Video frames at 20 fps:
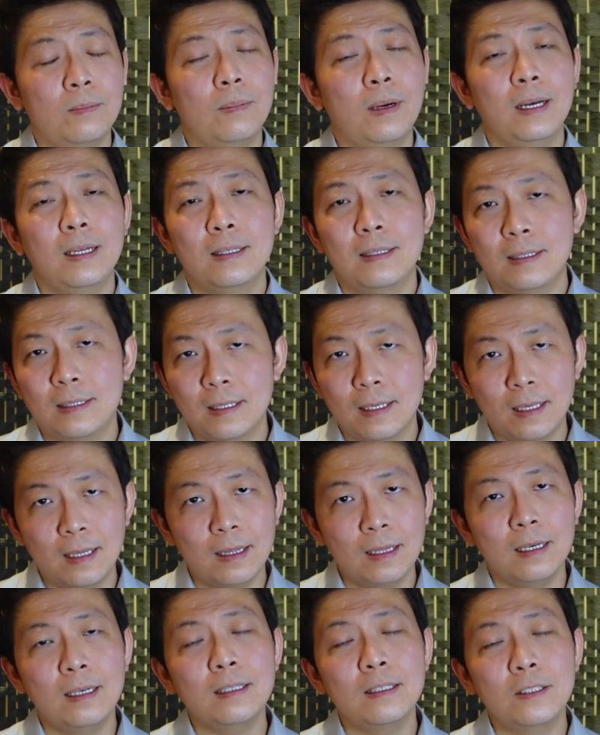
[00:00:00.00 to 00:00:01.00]
But
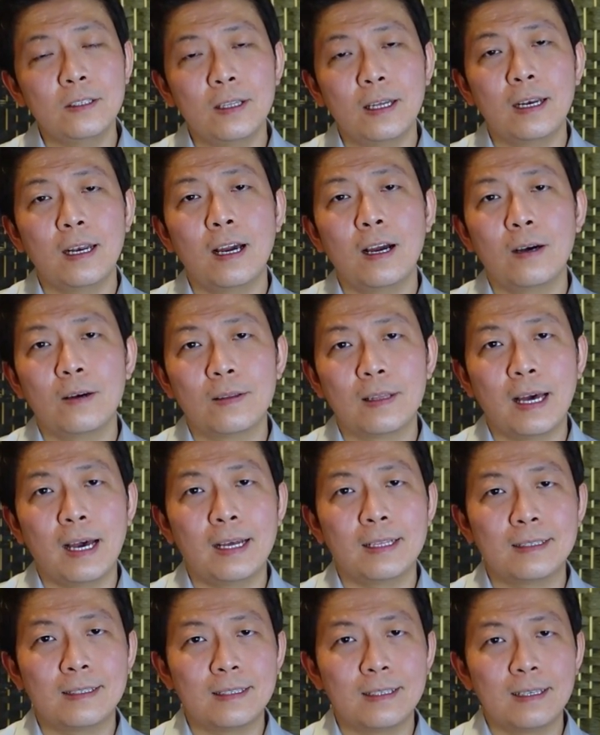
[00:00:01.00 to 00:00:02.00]
little do they know
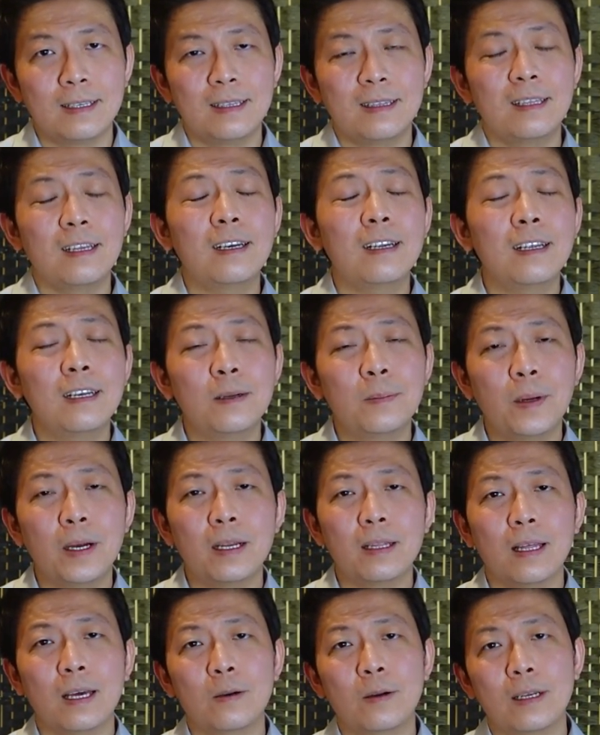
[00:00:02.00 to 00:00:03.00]
that they're in a
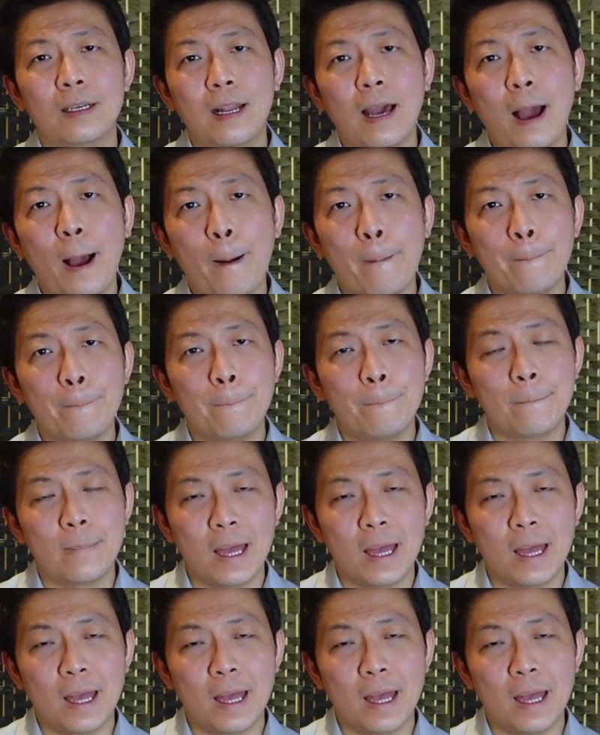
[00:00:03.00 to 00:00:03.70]
marathon right now,